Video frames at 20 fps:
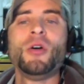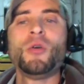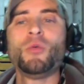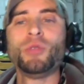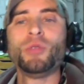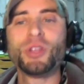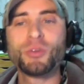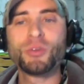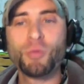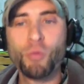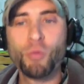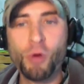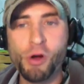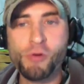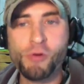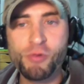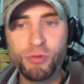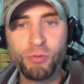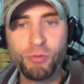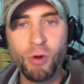Well, let's
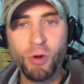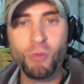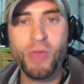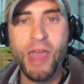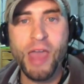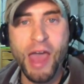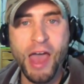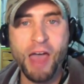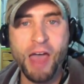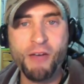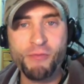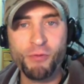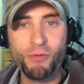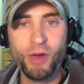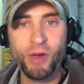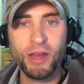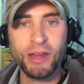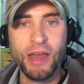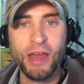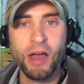work with what we have
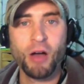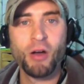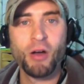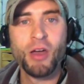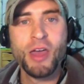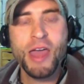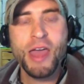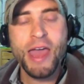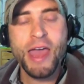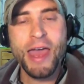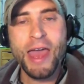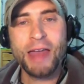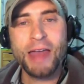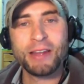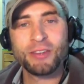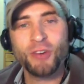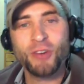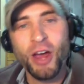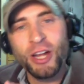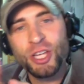right now
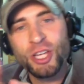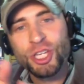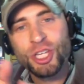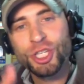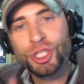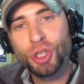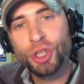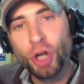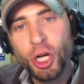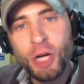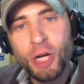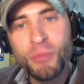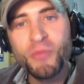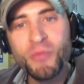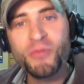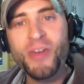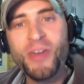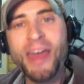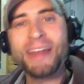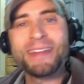and try to
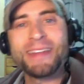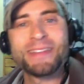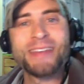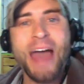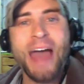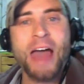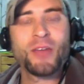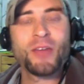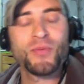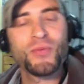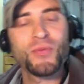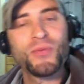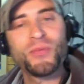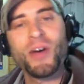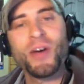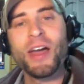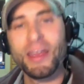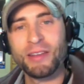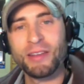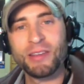circumvent that
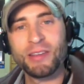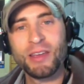fight.